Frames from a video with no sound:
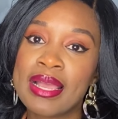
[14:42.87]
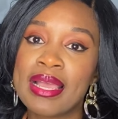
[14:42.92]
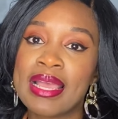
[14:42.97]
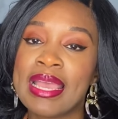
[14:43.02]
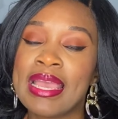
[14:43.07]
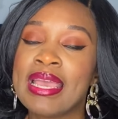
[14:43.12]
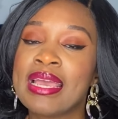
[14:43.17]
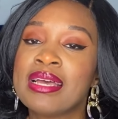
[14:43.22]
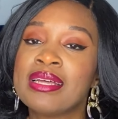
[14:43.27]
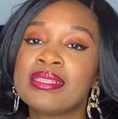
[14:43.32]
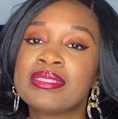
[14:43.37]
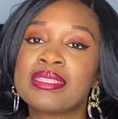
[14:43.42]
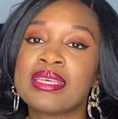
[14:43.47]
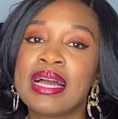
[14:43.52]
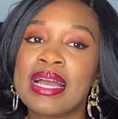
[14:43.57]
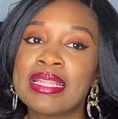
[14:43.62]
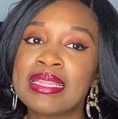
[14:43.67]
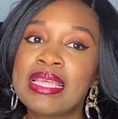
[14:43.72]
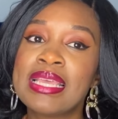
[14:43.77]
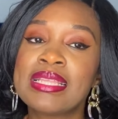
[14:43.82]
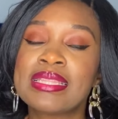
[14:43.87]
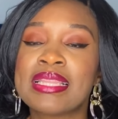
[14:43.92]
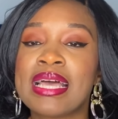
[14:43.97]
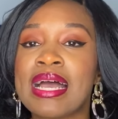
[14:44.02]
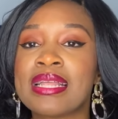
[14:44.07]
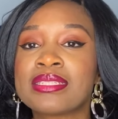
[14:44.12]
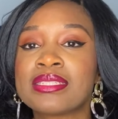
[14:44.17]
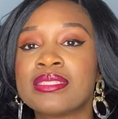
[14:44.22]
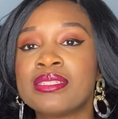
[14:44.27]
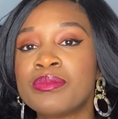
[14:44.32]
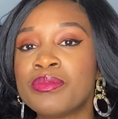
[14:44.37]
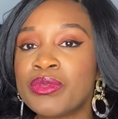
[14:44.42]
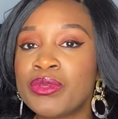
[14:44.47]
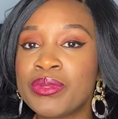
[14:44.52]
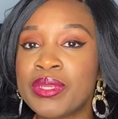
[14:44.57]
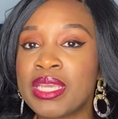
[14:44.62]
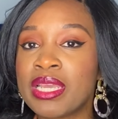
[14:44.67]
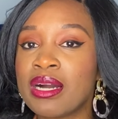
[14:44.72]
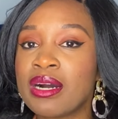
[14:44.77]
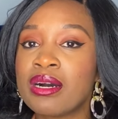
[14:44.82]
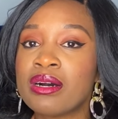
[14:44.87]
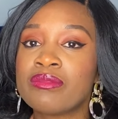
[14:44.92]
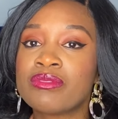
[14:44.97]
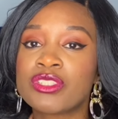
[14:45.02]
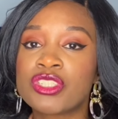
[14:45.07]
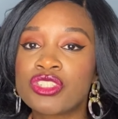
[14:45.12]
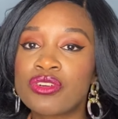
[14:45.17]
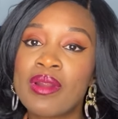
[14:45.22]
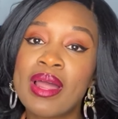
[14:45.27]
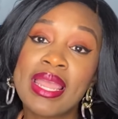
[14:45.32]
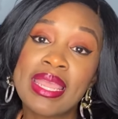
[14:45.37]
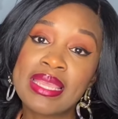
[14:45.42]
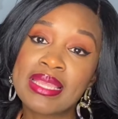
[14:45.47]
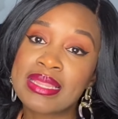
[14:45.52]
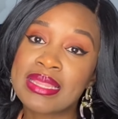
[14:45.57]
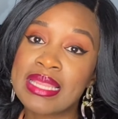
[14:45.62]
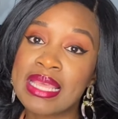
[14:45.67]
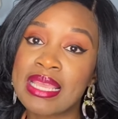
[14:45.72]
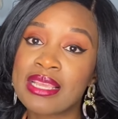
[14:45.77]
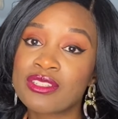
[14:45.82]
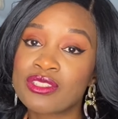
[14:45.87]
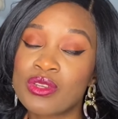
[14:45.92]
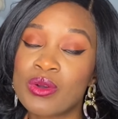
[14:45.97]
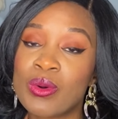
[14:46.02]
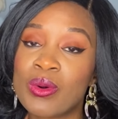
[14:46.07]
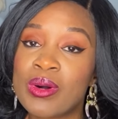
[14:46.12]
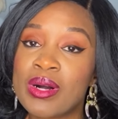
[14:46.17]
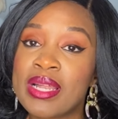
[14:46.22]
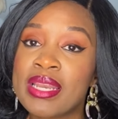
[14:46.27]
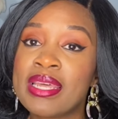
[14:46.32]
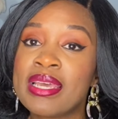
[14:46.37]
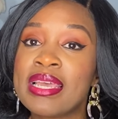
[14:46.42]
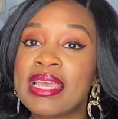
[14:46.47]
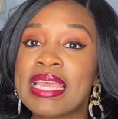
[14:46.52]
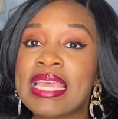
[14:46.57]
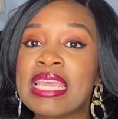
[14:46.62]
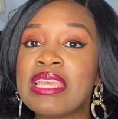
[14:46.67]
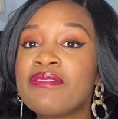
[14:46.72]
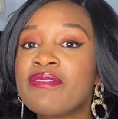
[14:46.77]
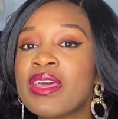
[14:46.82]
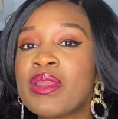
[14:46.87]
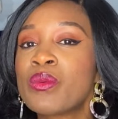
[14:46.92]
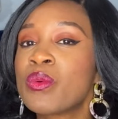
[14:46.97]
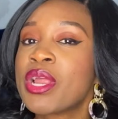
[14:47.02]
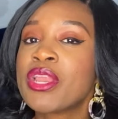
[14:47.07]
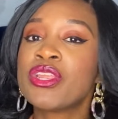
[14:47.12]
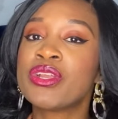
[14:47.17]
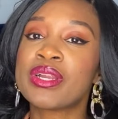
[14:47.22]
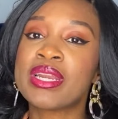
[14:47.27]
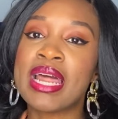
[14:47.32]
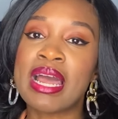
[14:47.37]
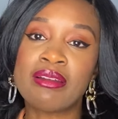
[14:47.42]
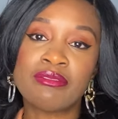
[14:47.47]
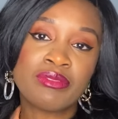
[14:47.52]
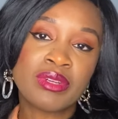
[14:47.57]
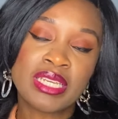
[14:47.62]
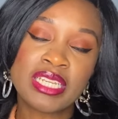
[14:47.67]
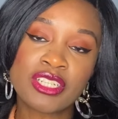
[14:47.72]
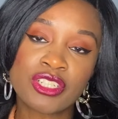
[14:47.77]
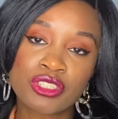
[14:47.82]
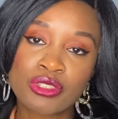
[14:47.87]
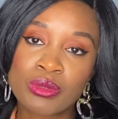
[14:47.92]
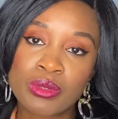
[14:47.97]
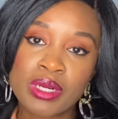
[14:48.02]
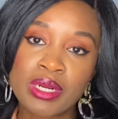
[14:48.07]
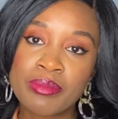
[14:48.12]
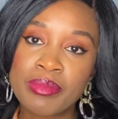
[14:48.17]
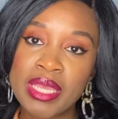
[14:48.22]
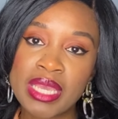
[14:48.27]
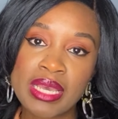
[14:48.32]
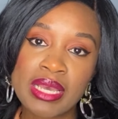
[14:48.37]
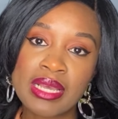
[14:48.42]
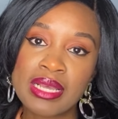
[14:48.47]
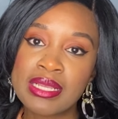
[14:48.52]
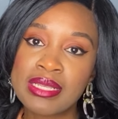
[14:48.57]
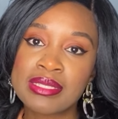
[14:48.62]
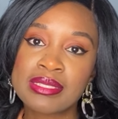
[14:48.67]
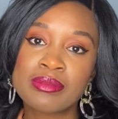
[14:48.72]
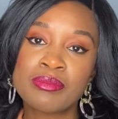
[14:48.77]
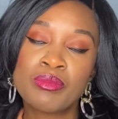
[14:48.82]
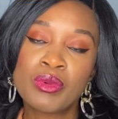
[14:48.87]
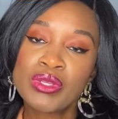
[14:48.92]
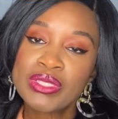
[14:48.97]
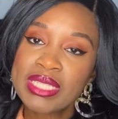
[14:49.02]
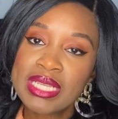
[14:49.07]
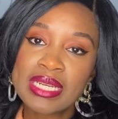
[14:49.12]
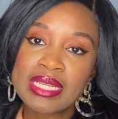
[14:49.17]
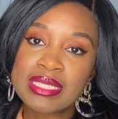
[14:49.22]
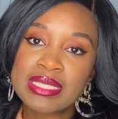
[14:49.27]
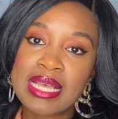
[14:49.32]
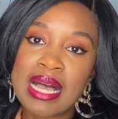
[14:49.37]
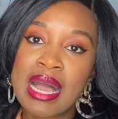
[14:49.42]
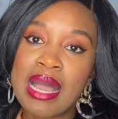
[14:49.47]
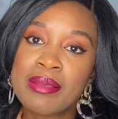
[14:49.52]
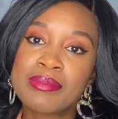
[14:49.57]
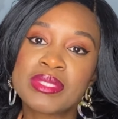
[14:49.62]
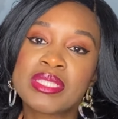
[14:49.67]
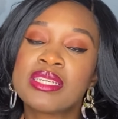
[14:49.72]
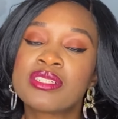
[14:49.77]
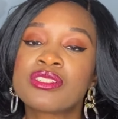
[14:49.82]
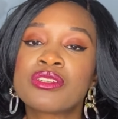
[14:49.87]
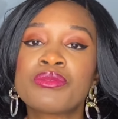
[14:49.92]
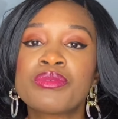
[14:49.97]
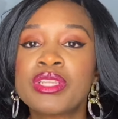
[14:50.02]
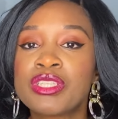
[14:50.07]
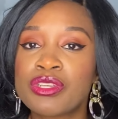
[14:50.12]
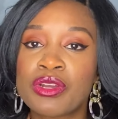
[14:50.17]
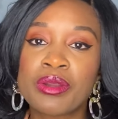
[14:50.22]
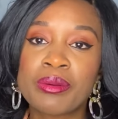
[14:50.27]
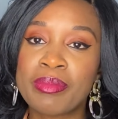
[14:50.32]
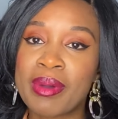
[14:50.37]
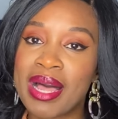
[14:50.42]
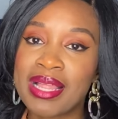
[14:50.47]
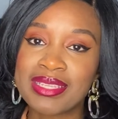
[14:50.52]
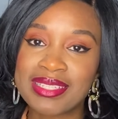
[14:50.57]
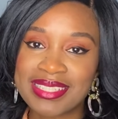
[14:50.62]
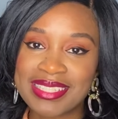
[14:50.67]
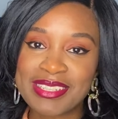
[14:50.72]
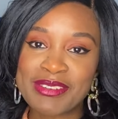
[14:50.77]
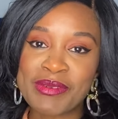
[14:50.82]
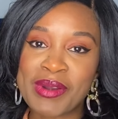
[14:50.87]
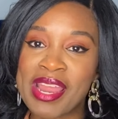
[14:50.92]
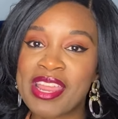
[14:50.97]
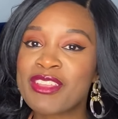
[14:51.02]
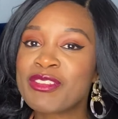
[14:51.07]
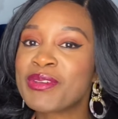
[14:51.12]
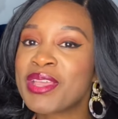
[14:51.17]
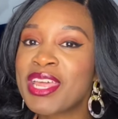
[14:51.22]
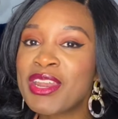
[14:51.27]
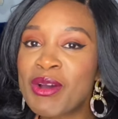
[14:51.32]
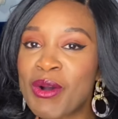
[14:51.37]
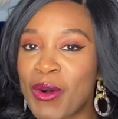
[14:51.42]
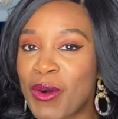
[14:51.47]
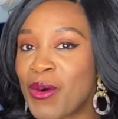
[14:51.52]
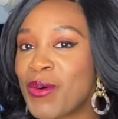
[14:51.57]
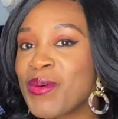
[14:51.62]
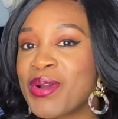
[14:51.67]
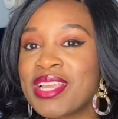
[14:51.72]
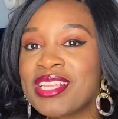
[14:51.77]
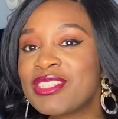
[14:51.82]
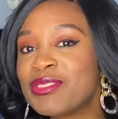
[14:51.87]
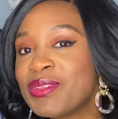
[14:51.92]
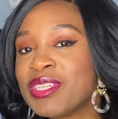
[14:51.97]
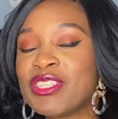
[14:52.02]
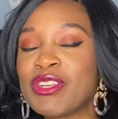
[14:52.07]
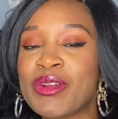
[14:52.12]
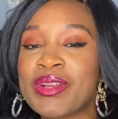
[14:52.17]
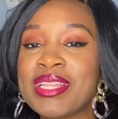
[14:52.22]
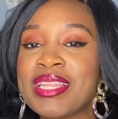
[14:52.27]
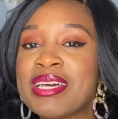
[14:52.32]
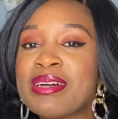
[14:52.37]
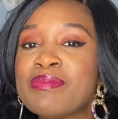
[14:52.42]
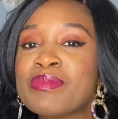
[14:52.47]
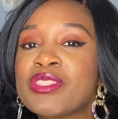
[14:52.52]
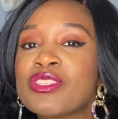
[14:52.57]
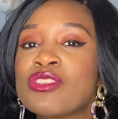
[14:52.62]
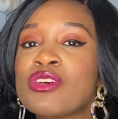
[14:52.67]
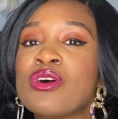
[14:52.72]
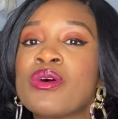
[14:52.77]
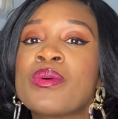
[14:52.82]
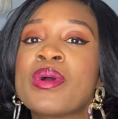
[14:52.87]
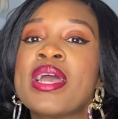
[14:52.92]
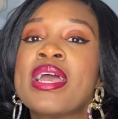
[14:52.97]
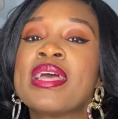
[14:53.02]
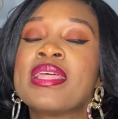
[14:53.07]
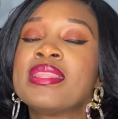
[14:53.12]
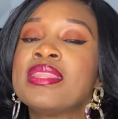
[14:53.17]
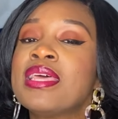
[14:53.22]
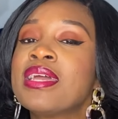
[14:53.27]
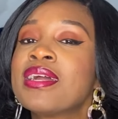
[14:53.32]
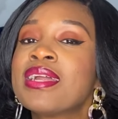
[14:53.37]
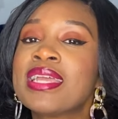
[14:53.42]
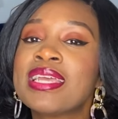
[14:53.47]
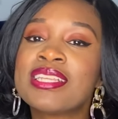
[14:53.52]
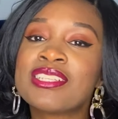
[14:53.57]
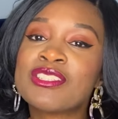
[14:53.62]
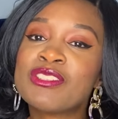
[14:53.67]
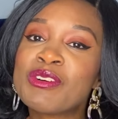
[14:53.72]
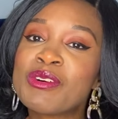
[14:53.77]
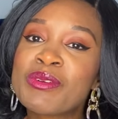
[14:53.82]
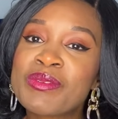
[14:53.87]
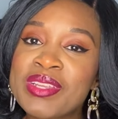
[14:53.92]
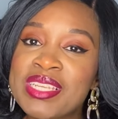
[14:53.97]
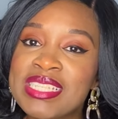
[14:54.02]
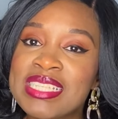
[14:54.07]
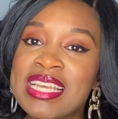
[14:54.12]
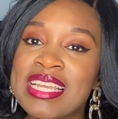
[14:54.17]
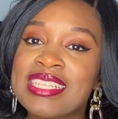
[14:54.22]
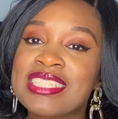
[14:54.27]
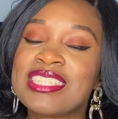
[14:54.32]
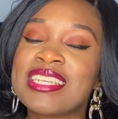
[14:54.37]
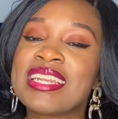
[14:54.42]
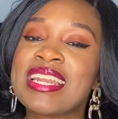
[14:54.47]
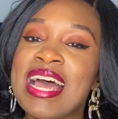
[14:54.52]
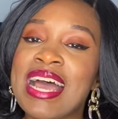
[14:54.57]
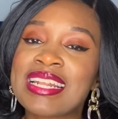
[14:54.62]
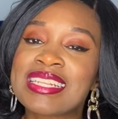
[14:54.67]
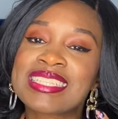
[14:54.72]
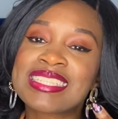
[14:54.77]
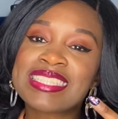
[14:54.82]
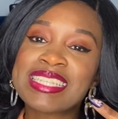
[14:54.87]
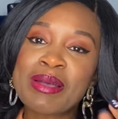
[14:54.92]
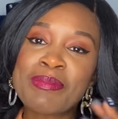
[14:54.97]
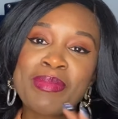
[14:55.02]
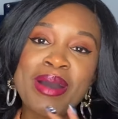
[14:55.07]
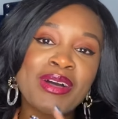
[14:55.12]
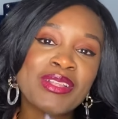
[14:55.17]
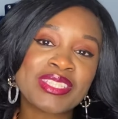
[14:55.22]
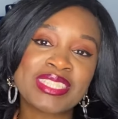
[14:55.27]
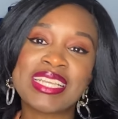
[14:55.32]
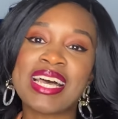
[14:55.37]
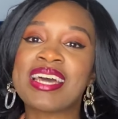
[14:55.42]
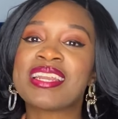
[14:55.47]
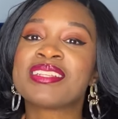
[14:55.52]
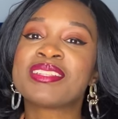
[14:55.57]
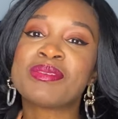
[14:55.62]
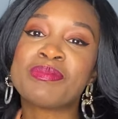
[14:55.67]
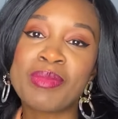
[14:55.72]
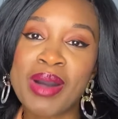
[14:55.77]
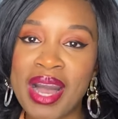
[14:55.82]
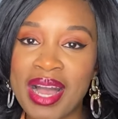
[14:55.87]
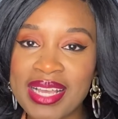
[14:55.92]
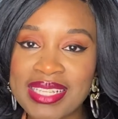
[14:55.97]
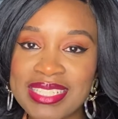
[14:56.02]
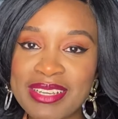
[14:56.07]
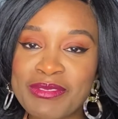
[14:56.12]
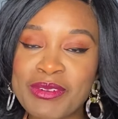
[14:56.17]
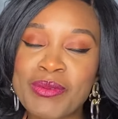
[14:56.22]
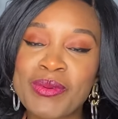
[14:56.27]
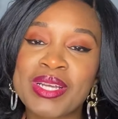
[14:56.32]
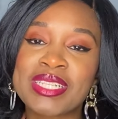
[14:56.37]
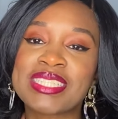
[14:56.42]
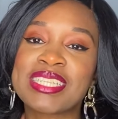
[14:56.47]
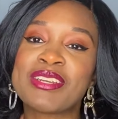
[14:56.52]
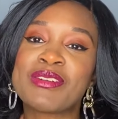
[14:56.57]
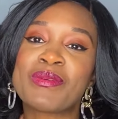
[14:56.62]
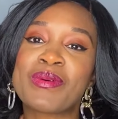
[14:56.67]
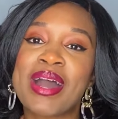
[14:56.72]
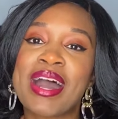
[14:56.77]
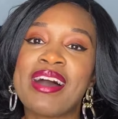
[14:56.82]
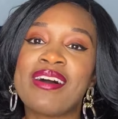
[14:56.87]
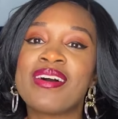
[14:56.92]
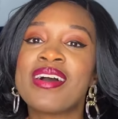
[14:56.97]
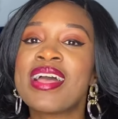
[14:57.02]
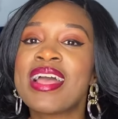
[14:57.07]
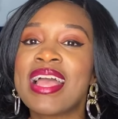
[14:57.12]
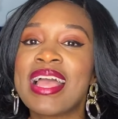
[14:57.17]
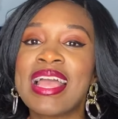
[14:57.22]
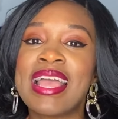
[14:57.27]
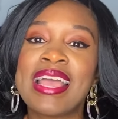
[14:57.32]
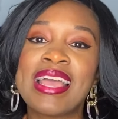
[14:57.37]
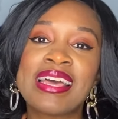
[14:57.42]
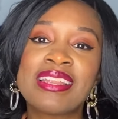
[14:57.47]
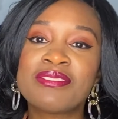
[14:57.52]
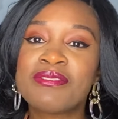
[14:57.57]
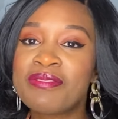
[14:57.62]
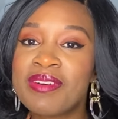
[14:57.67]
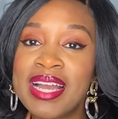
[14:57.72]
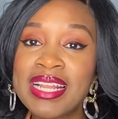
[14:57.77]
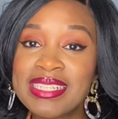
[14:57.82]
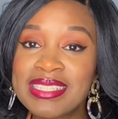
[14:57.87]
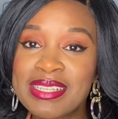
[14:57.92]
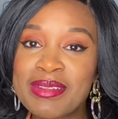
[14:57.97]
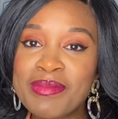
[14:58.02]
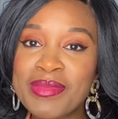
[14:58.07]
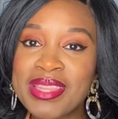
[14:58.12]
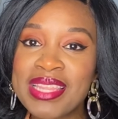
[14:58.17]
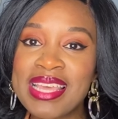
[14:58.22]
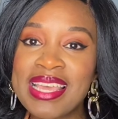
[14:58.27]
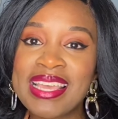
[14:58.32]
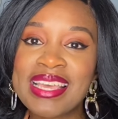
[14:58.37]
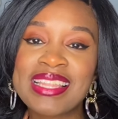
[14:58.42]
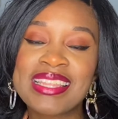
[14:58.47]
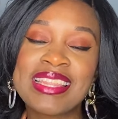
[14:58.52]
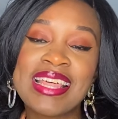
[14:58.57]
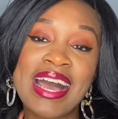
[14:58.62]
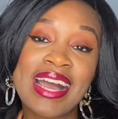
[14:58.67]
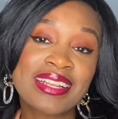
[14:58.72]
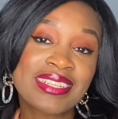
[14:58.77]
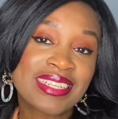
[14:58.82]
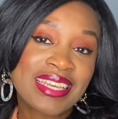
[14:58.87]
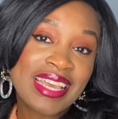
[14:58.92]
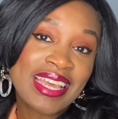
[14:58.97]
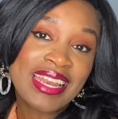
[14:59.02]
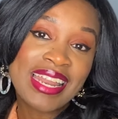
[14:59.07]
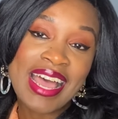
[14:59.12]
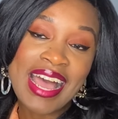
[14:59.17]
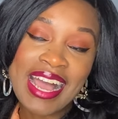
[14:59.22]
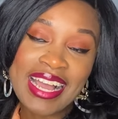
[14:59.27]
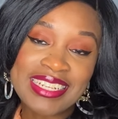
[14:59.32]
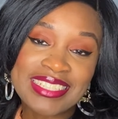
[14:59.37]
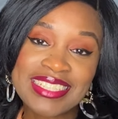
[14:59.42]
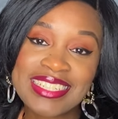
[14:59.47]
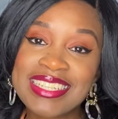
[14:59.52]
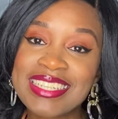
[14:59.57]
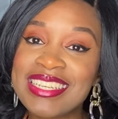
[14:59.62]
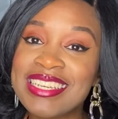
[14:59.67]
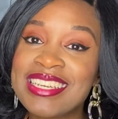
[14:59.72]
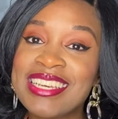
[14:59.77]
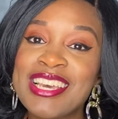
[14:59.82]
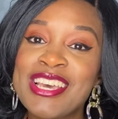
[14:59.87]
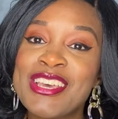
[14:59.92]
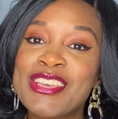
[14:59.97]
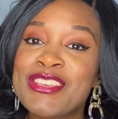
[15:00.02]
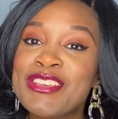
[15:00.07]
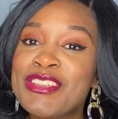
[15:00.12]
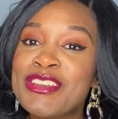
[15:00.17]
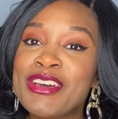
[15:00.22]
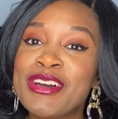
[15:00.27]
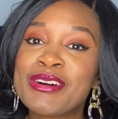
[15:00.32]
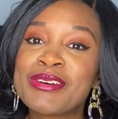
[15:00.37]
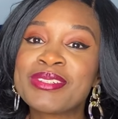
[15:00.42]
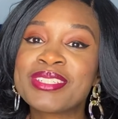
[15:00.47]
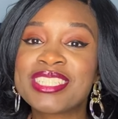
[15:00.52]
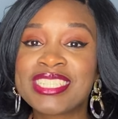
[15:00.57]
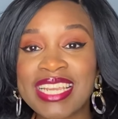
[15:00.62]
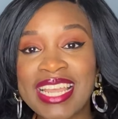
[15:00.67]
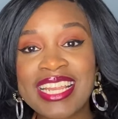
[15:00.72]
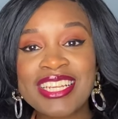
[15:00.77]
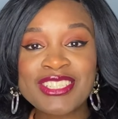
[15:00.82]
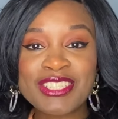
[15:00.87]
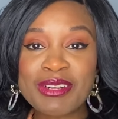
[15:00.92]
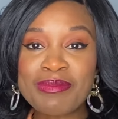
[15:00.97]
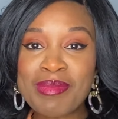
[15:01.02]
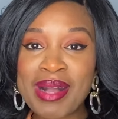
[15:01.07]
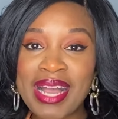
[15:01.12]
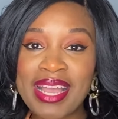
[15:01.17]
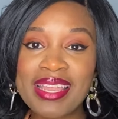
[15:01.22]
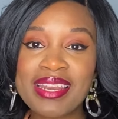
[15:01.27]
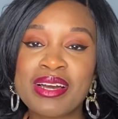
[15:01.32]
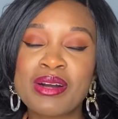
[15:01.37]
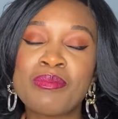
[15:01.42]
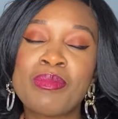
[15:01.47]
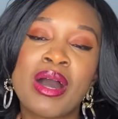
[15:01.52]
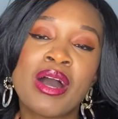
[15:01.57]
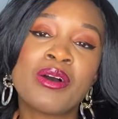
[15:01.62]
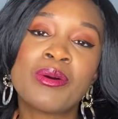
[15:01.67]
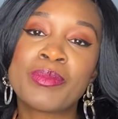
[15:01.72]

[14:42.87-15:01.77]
And I think that's the beauty of trying things on even when you're not really sure, because most of the times there's a return policy, right? You can always return them. So there is no reason to not step outside of the box every once in a while and find something that can actually, change your mind about a